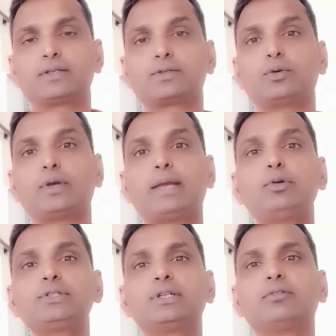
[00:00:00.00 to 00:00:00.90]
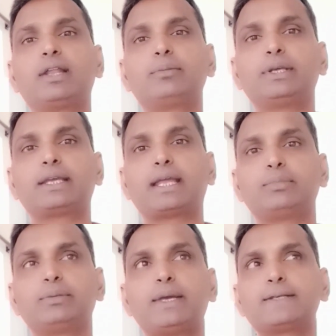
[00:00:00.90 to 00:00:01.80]
So emotional well-being can
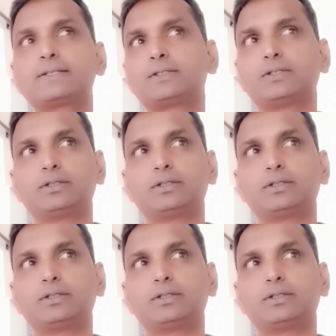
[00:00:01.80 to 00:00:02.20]
be best